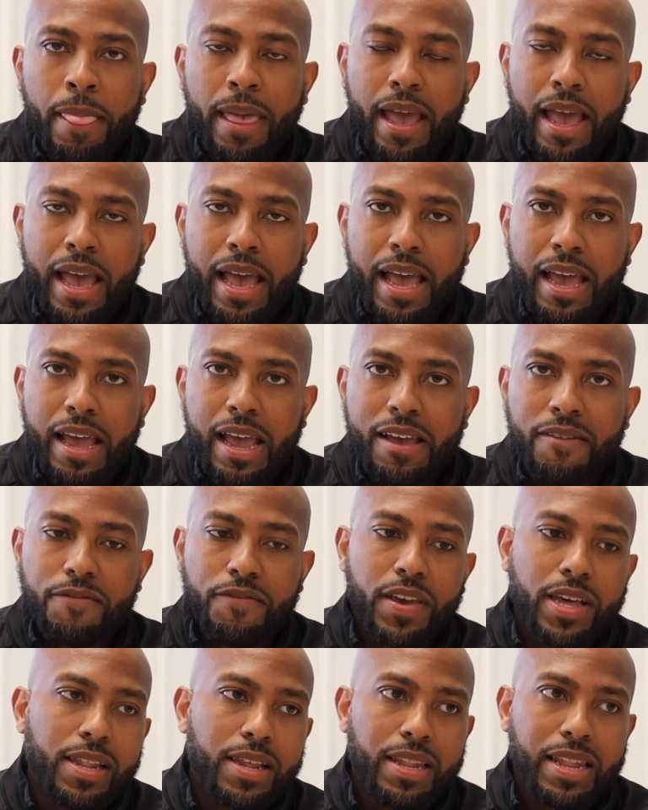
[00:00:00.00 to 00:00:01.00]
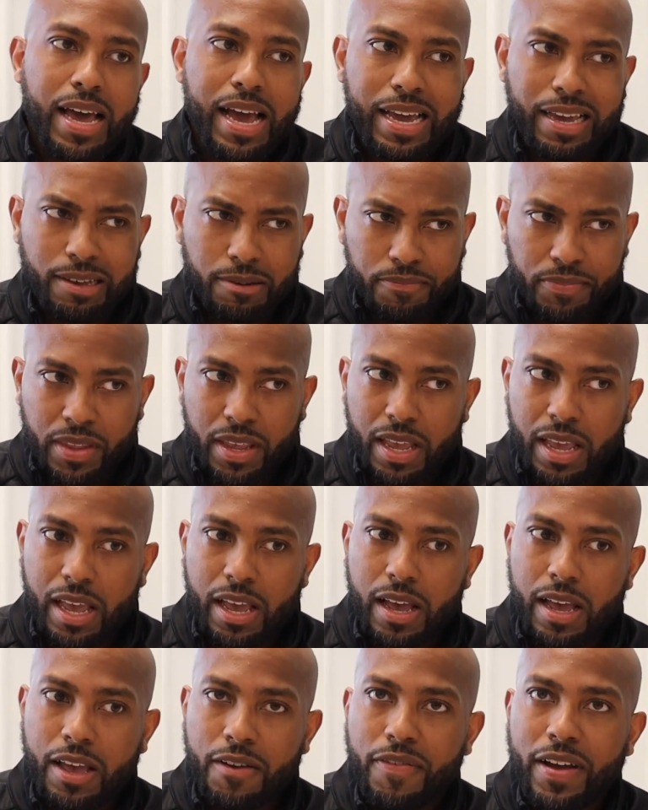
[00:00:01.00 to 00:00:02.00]
and feeling like
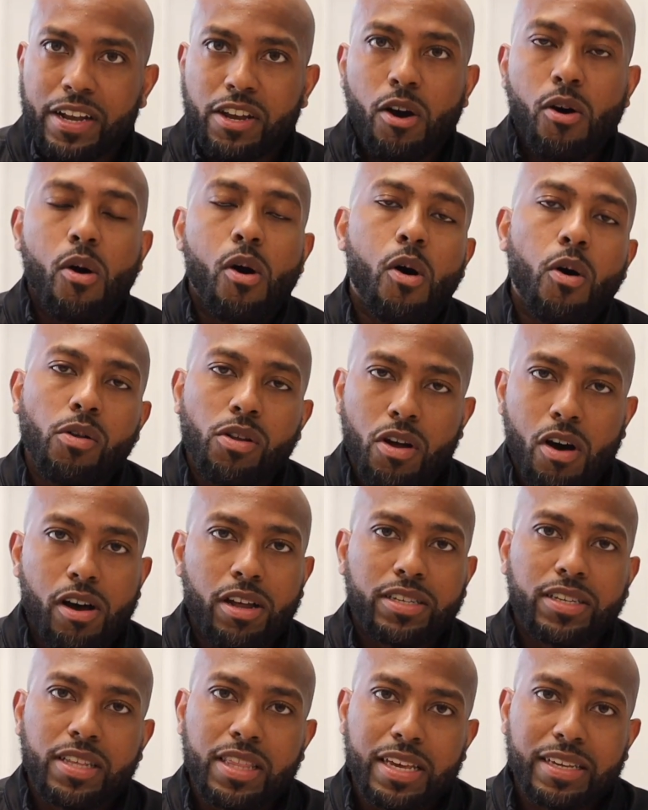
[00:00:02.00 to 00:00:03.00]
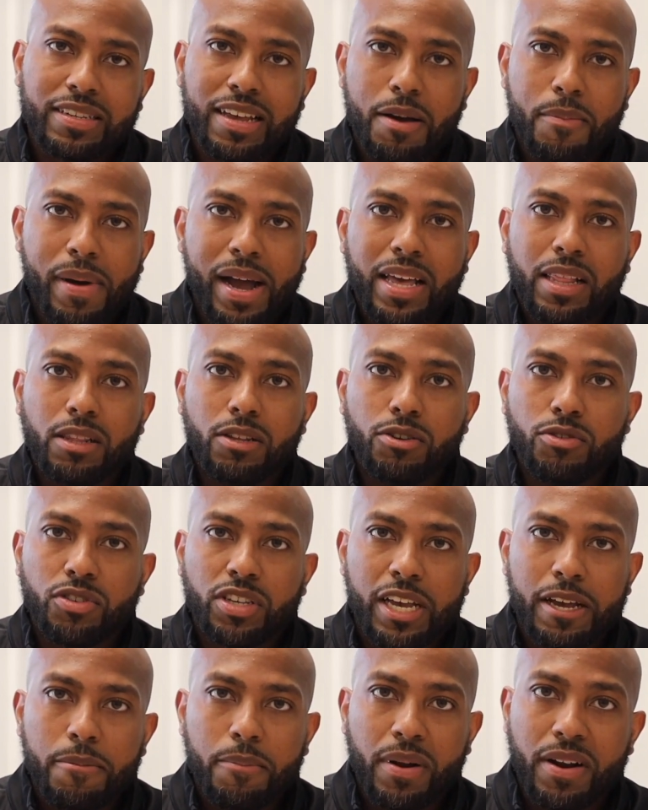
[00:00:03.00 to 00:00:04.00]
if I don't hold on to this, I might lose it.